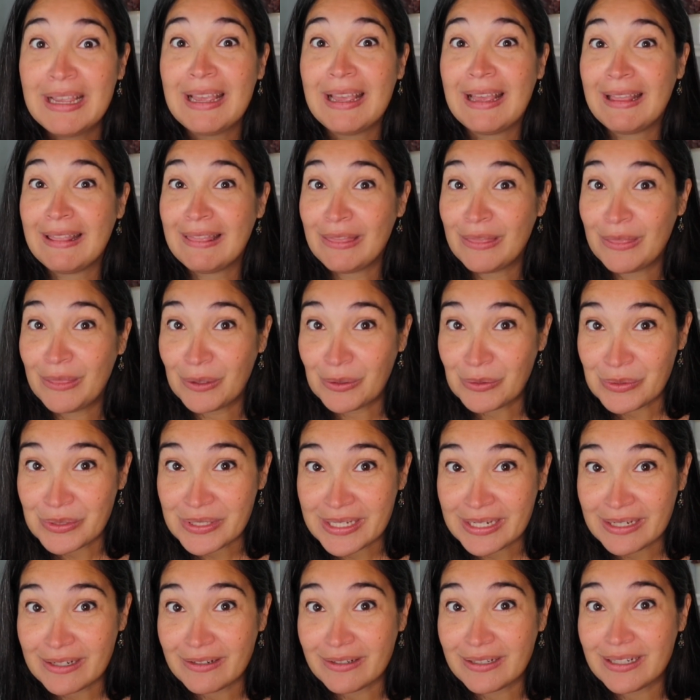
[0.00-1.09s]
in
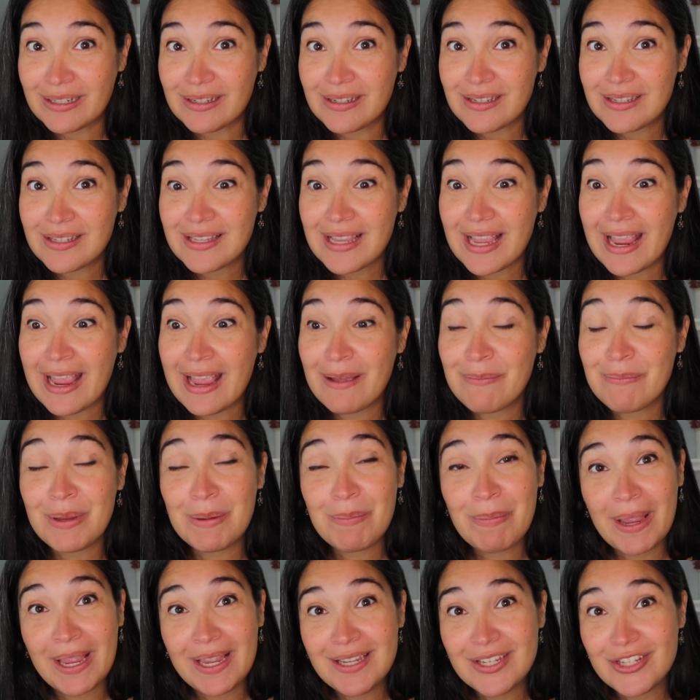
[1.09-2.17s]
those areas and
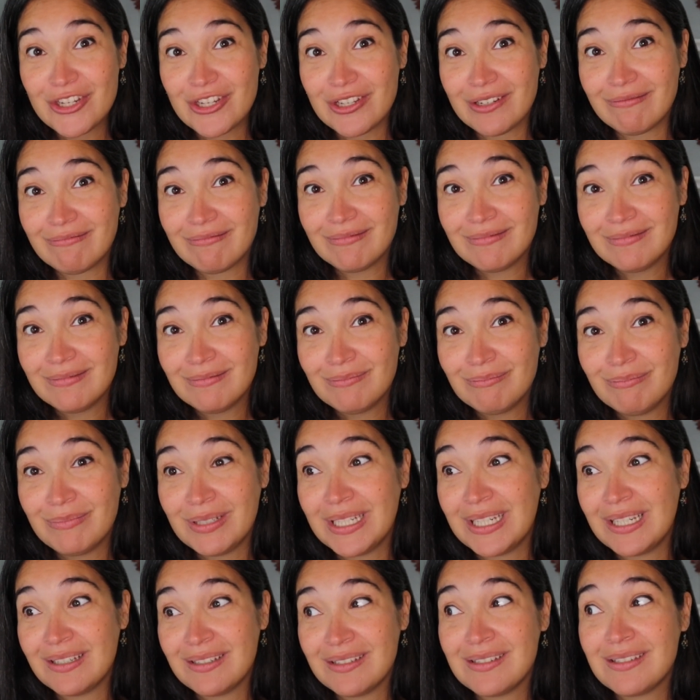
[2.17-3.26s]
be patient,
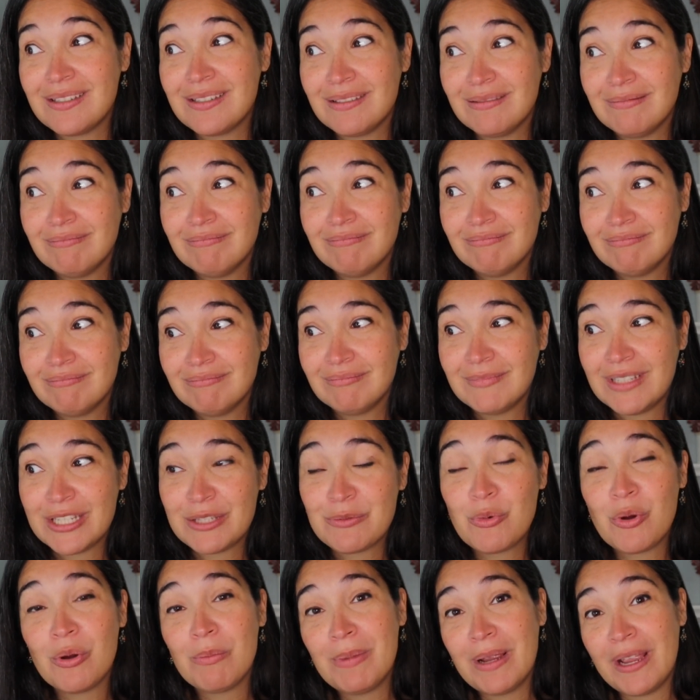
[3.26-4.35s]
because
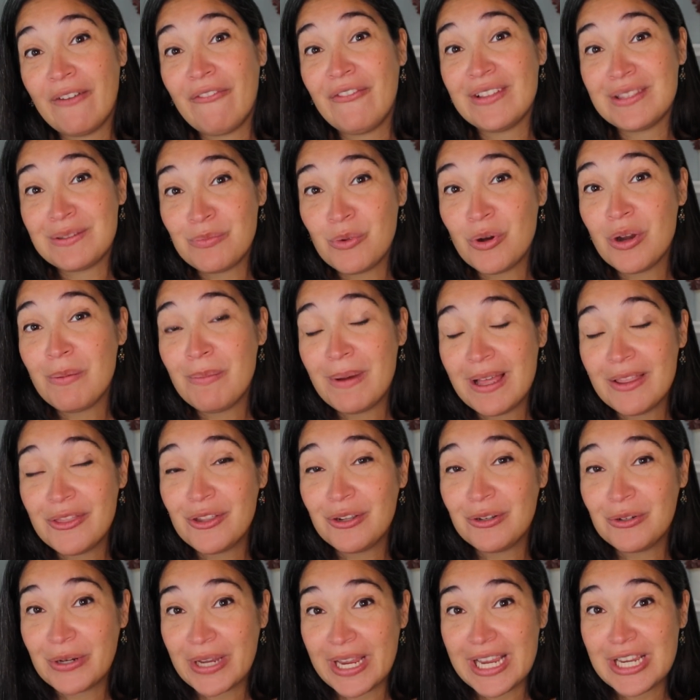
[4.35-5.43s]
if it's more about
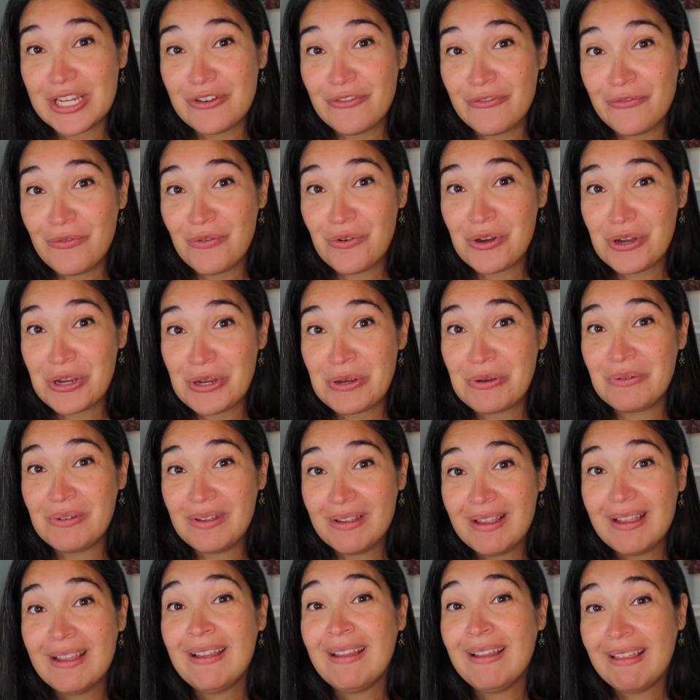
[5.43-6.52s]
the location for you,
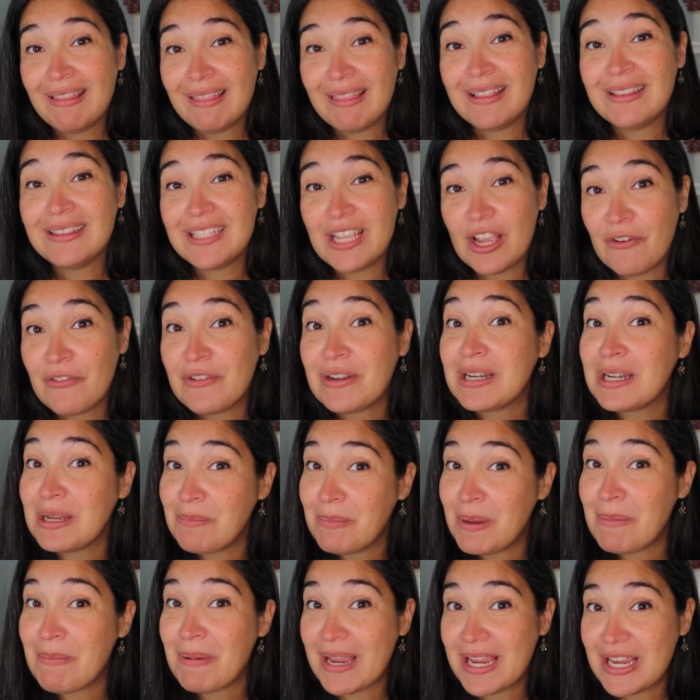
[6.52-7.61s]
then definitely
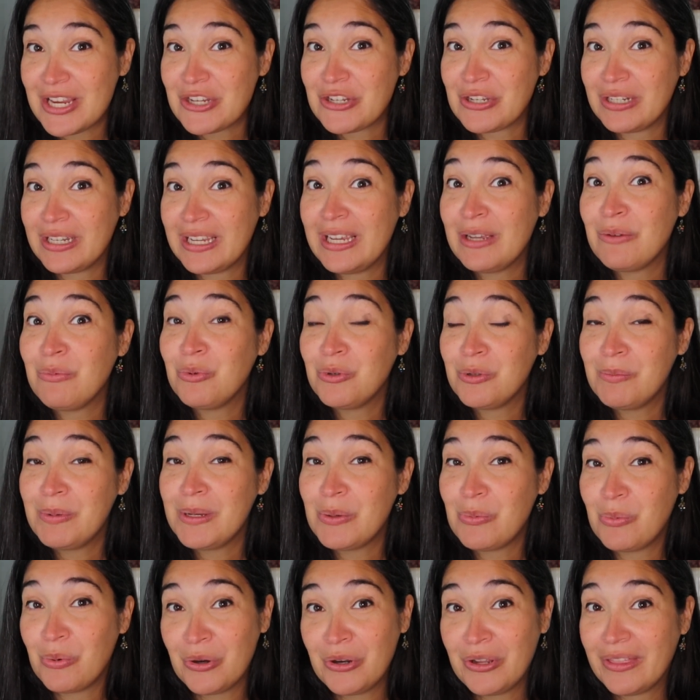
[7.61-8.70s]
be patient. It would
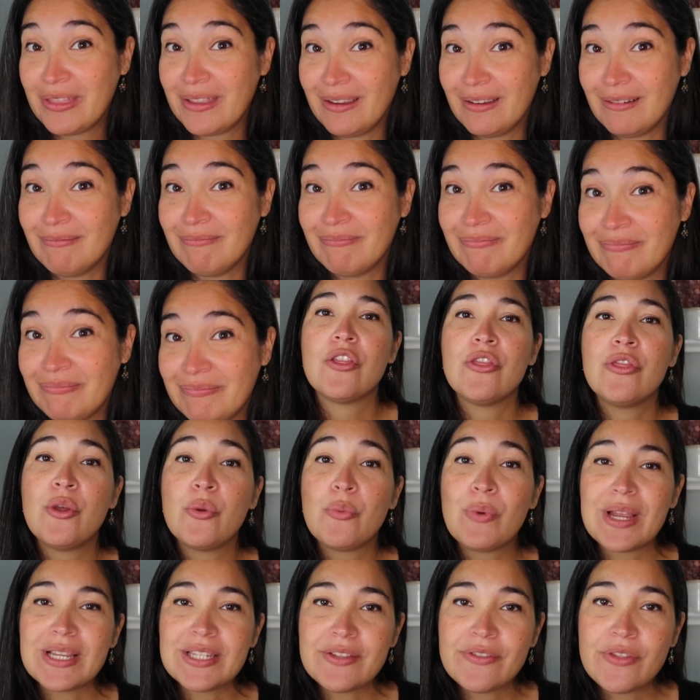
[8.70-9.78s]
be worth it. The
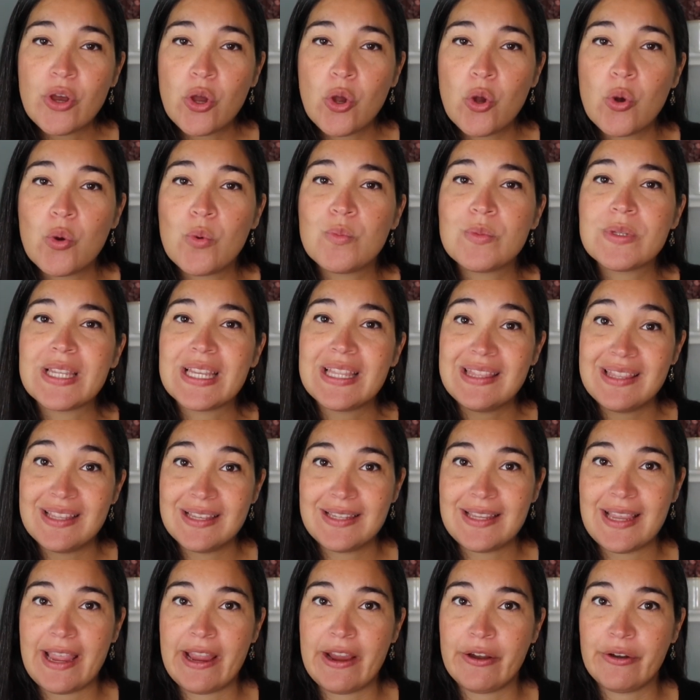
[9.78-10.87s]
rest of the homes in
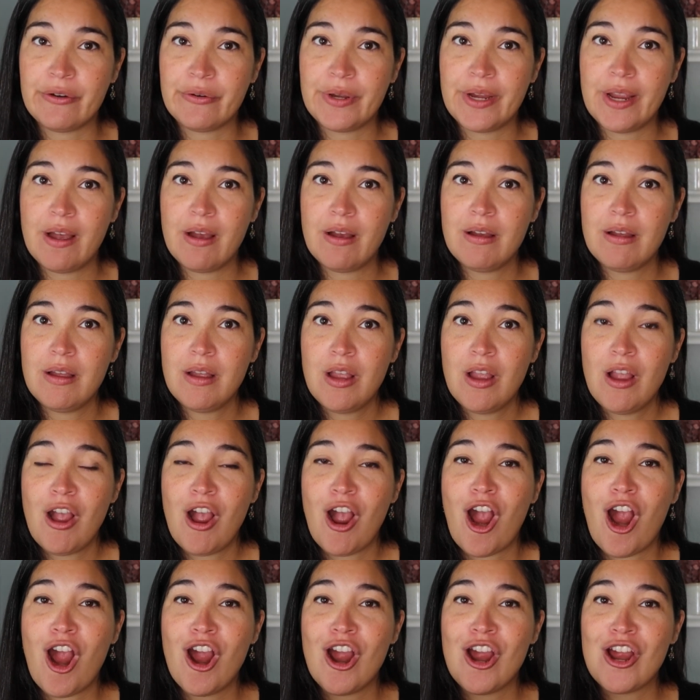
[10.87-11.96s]
this area
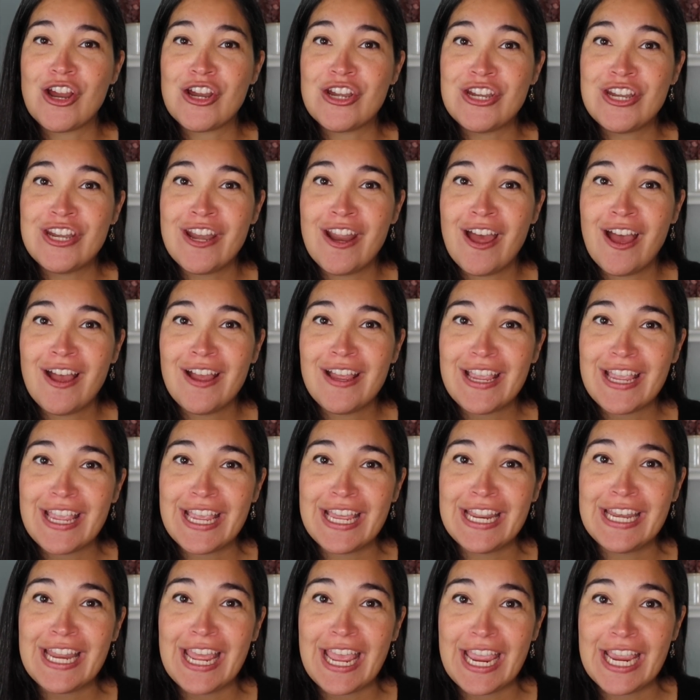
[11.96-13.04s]
are not
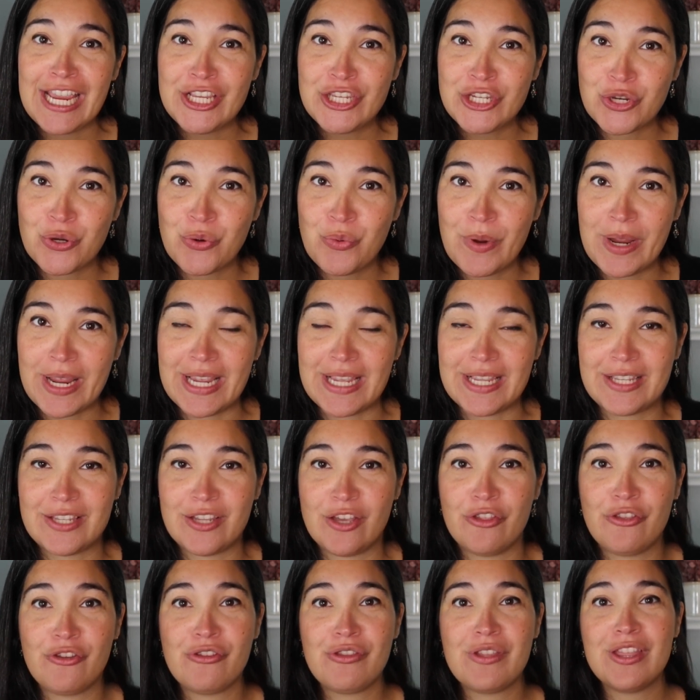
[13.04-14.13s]
in HOAs,
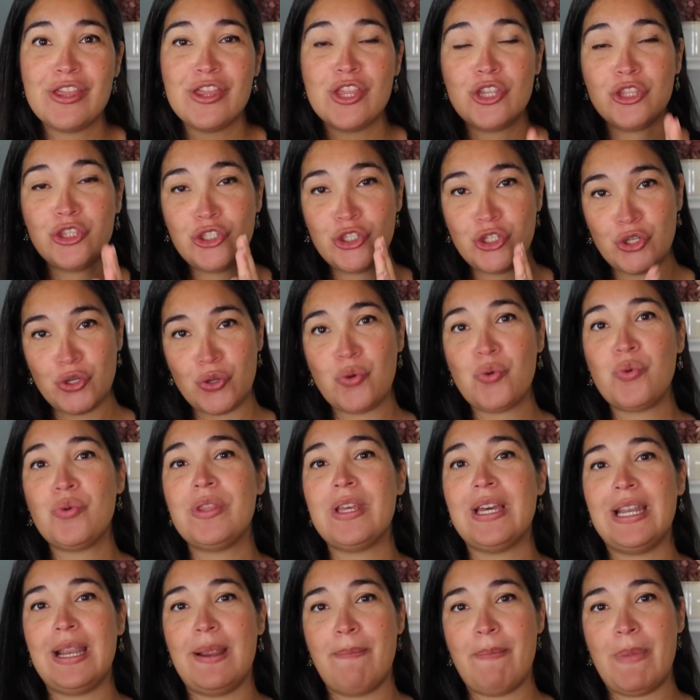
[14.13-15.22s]
other than the 2
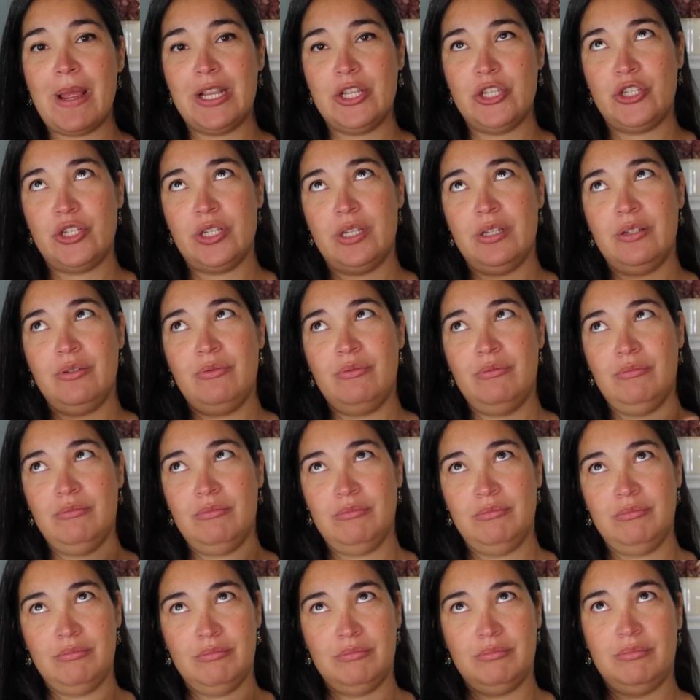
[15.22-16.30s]
that I mentioned,
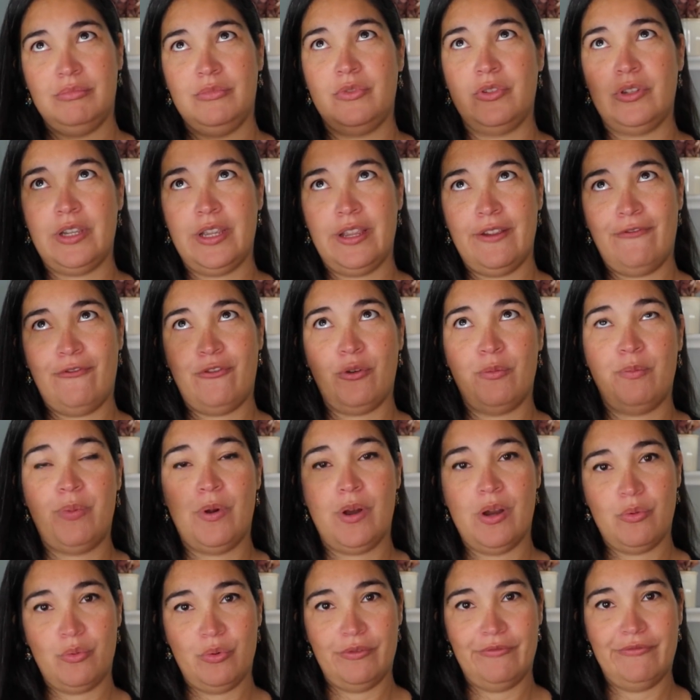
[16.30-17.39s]
okay, for
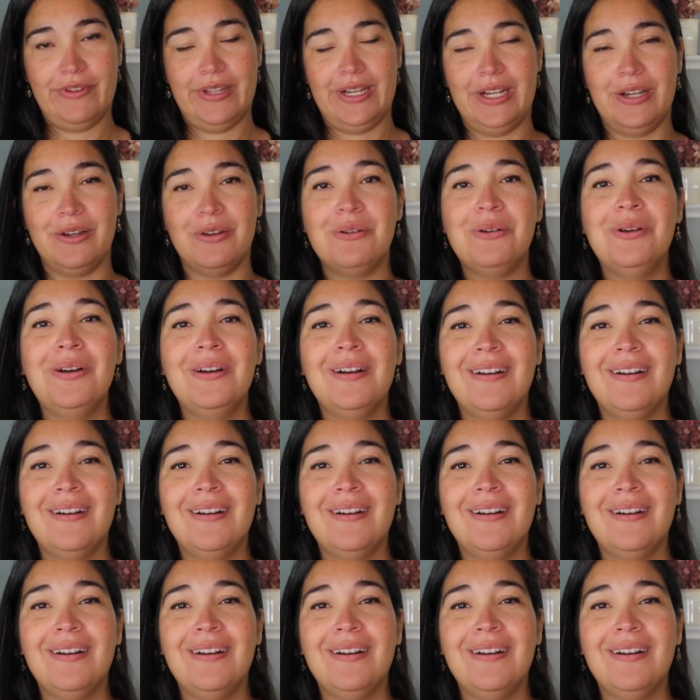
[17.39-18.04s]
part 1 video.